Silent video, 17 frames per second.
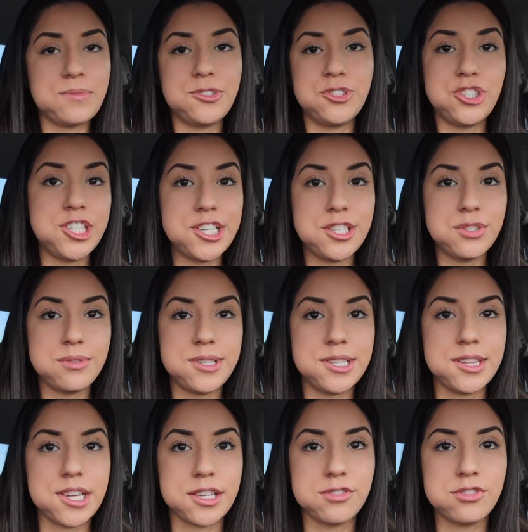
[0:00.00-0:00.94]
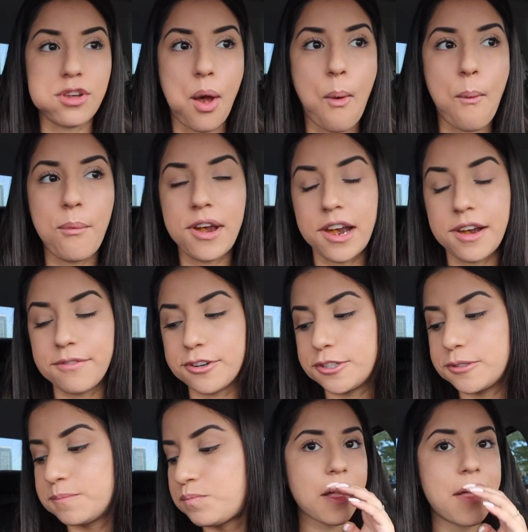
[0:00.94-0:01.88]
She didn't do anything, so
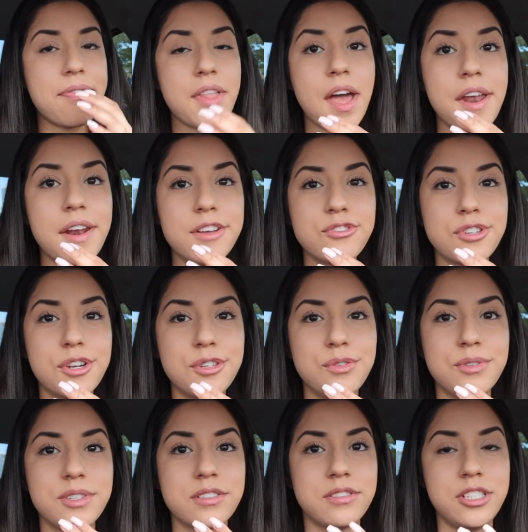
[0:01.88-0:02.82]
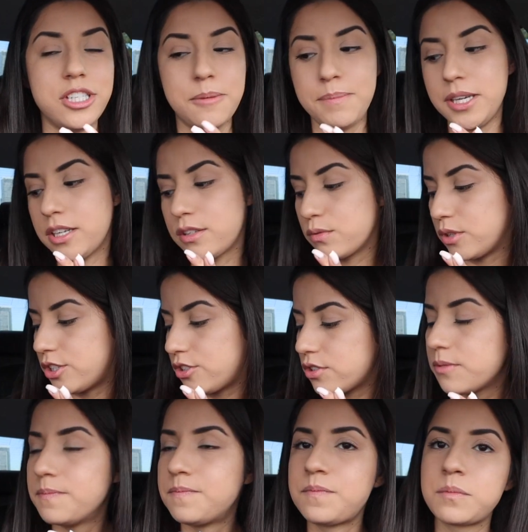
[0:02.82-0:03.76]
whatever. And then I started doing sneak peeks,
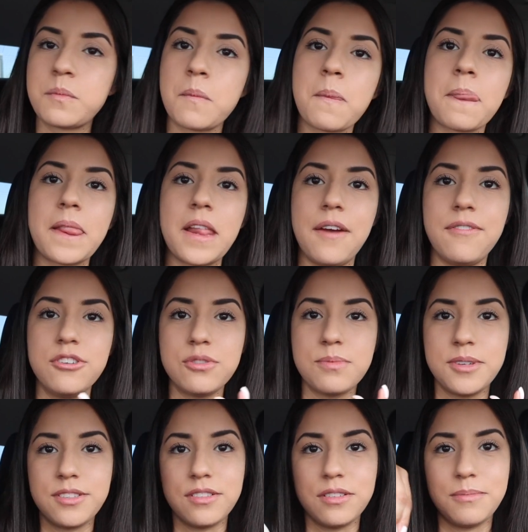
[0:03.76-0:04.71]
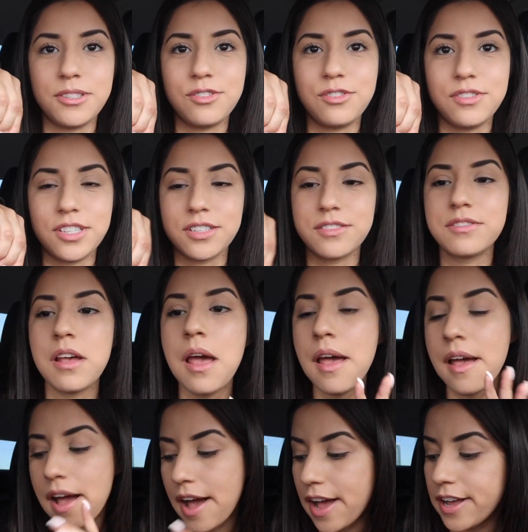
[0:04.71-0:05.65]
which I finished my cinnamon sticks.
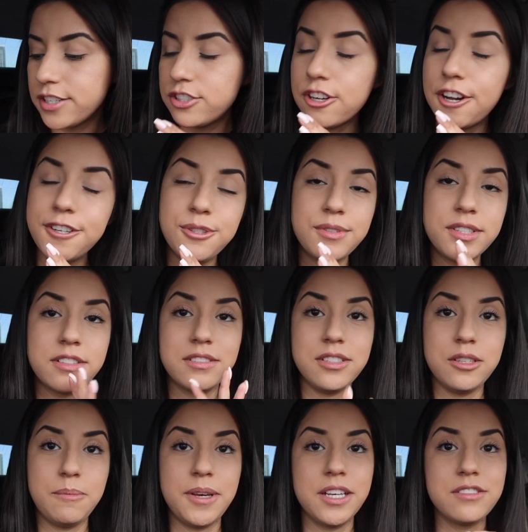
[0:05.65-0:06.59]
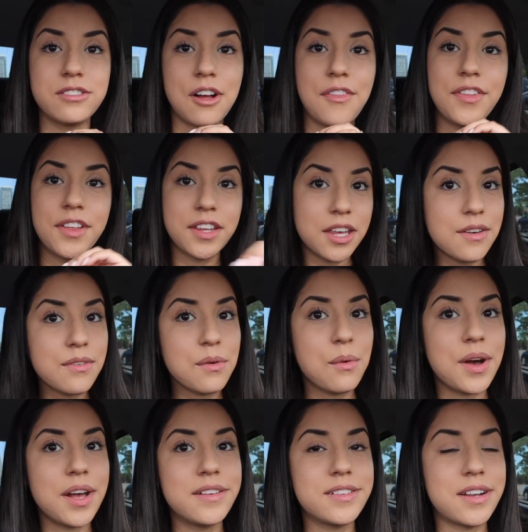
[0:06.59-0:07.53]
I started doing sneak peeks on the
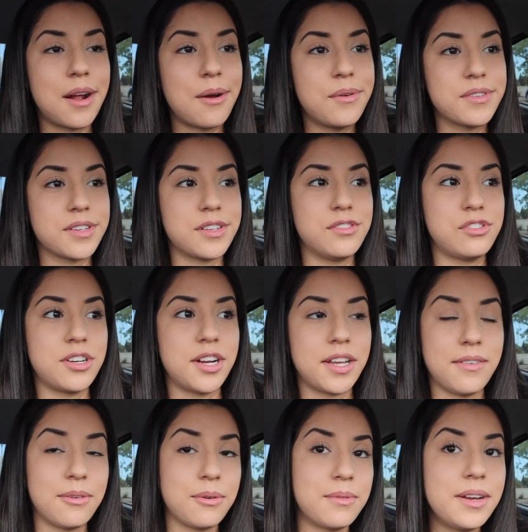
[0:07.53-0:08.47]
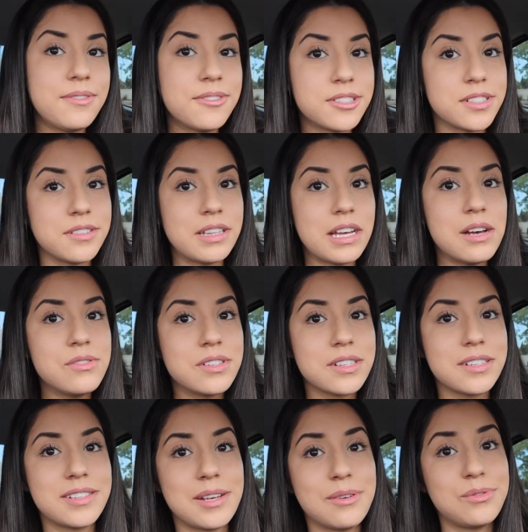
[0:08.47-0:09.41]
giveaways that I was going to start giving away for
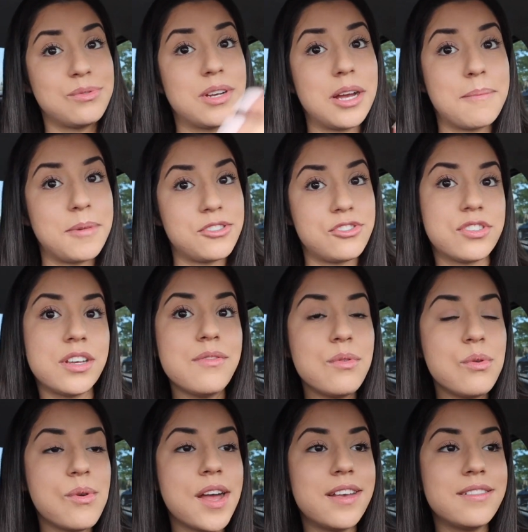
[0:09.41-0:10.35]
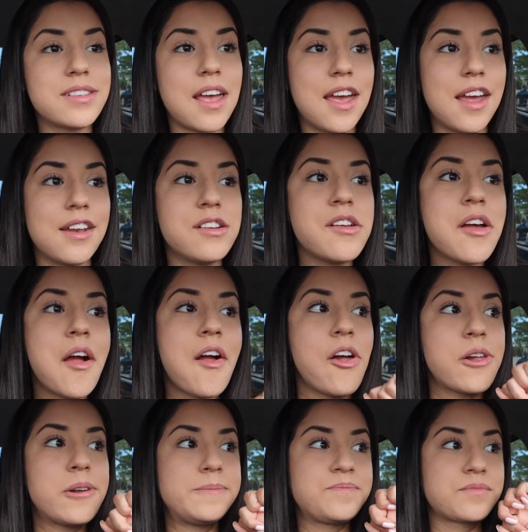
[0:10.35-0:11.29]
10,000, because I was doing a bunch of giveaways, and
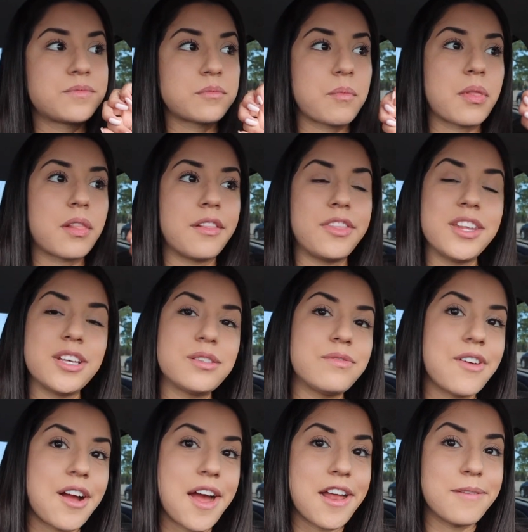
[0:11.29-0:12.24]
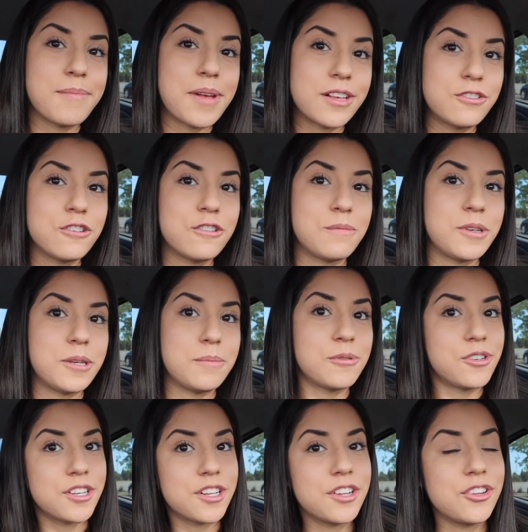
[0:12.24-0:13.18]
this friend messaged me
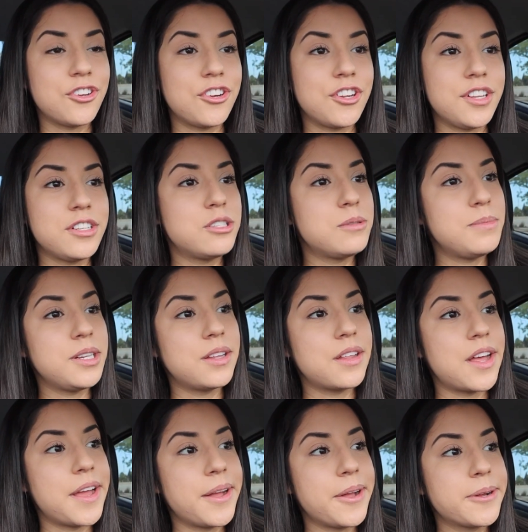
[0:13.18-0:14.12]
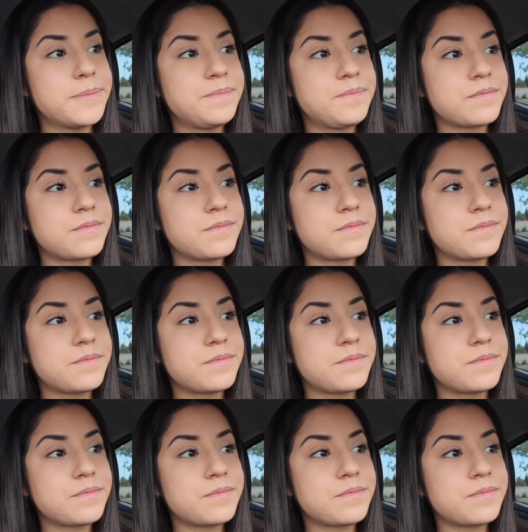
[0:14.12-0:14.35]
particularly to be like,